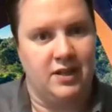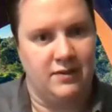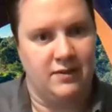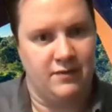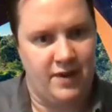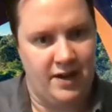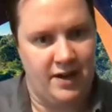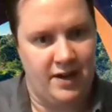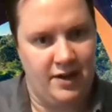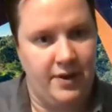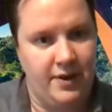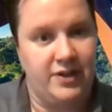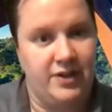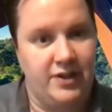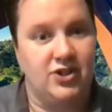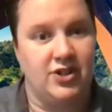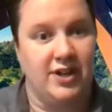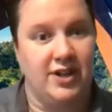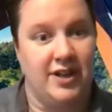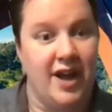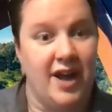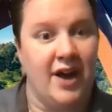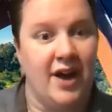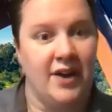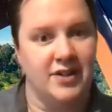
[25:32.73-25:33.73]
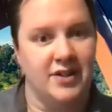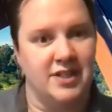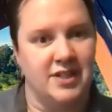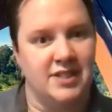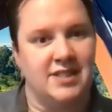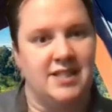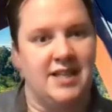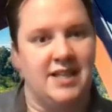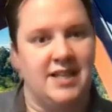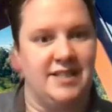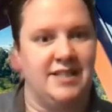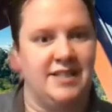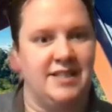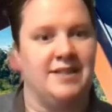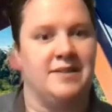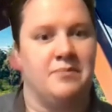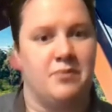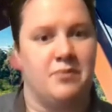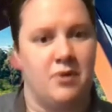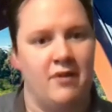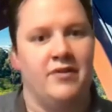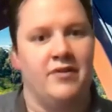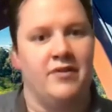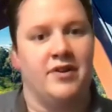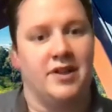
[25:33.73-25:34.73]
evaluation, and understanding the
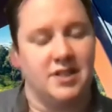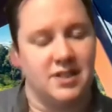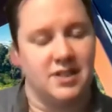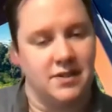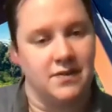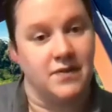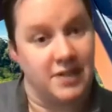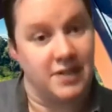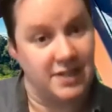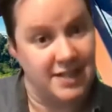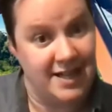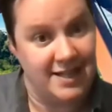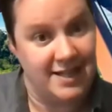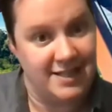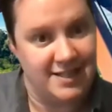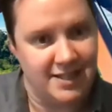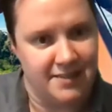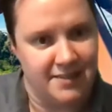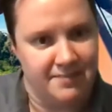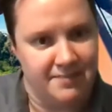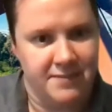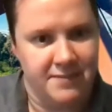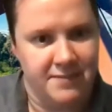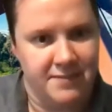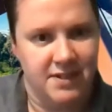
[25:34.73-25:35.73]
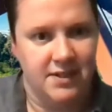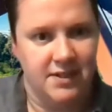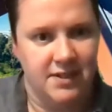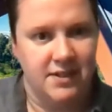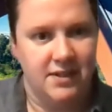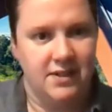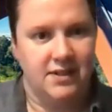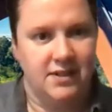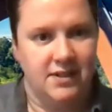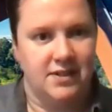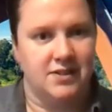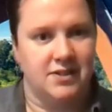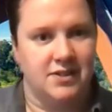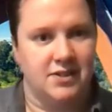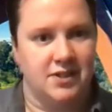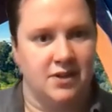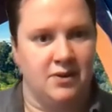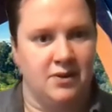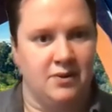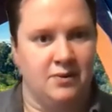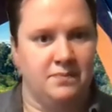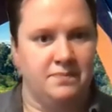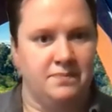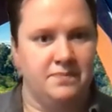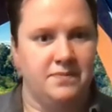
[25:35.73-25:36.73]
provenance of the data.
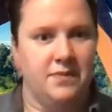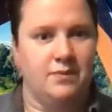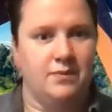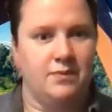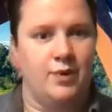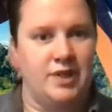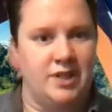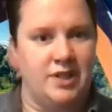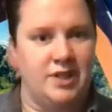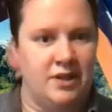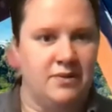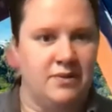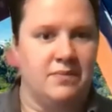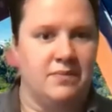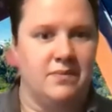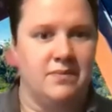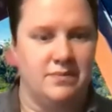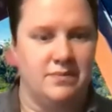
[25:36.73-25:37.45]
So we don't,